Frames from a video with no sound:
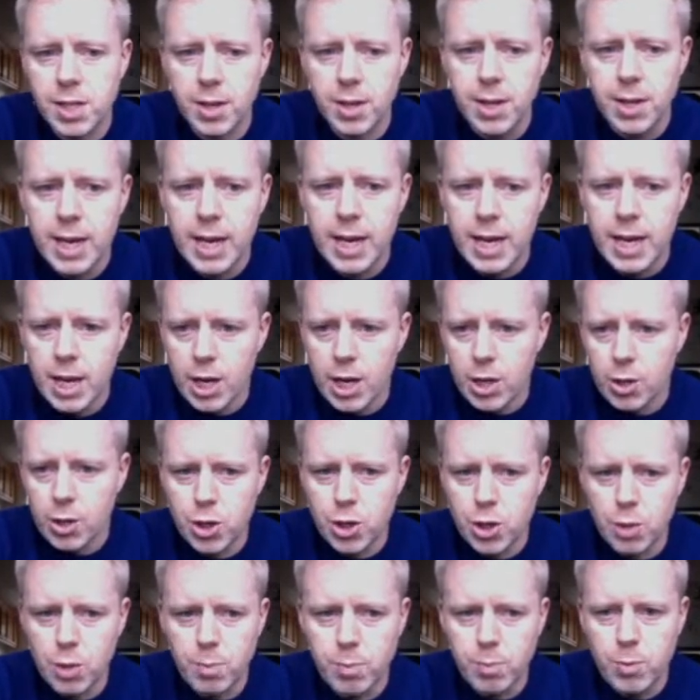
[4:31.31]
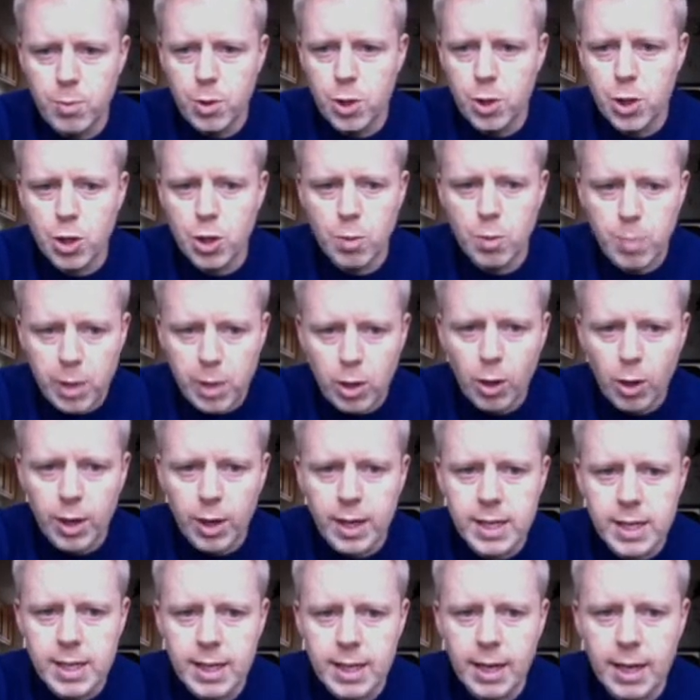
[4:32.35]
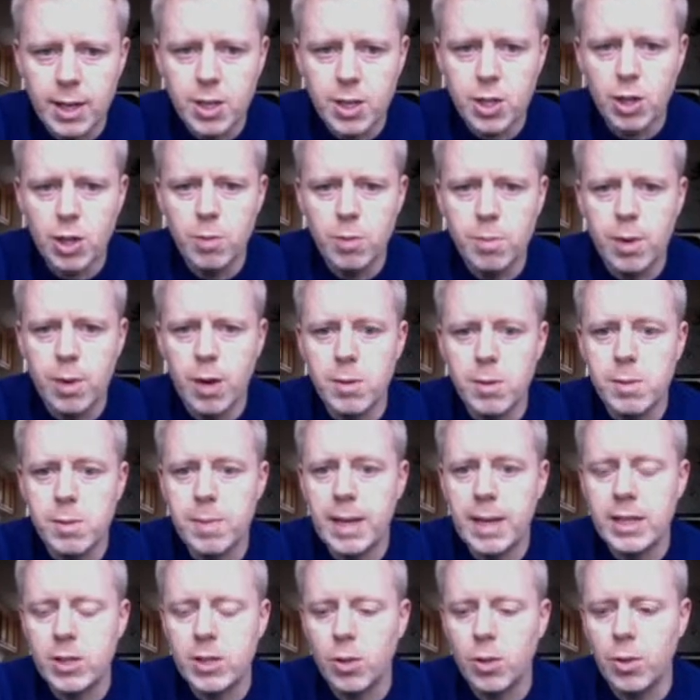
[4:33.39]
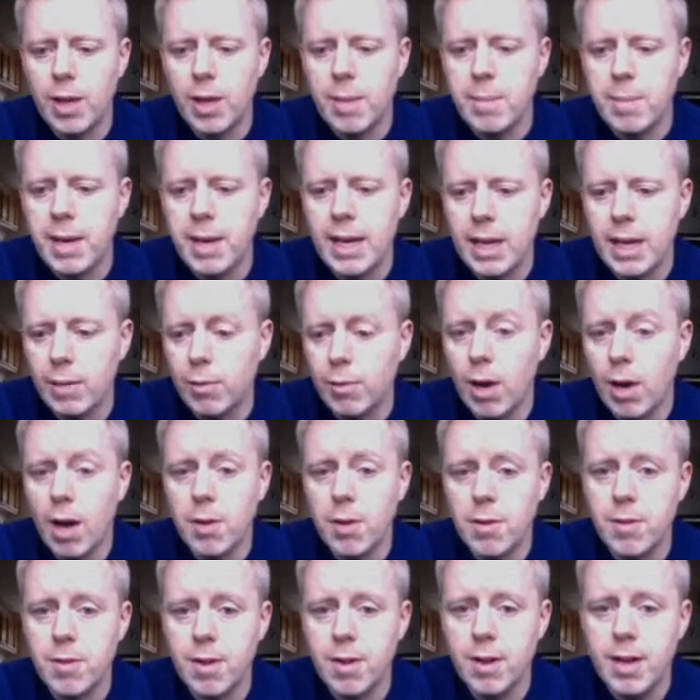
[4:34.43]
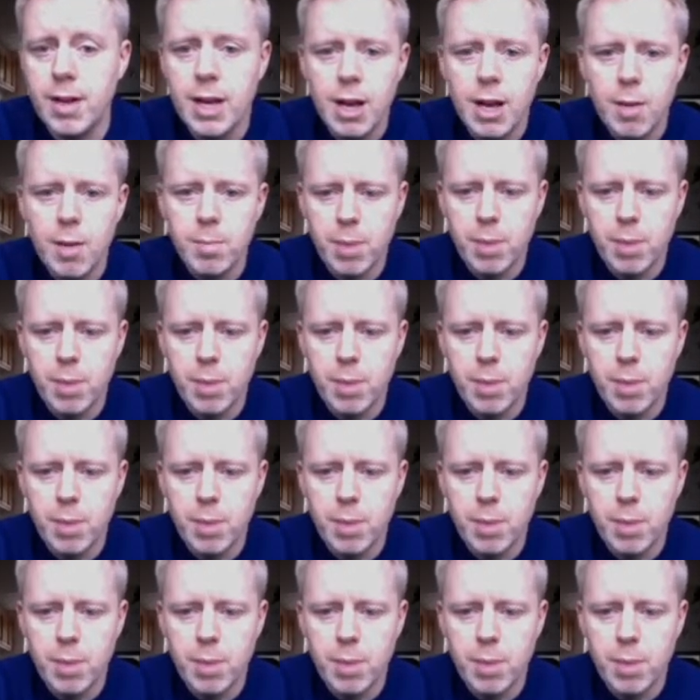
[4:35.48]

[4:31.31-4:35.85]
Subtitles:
So you should be looking to link two poems based on their meaning rather than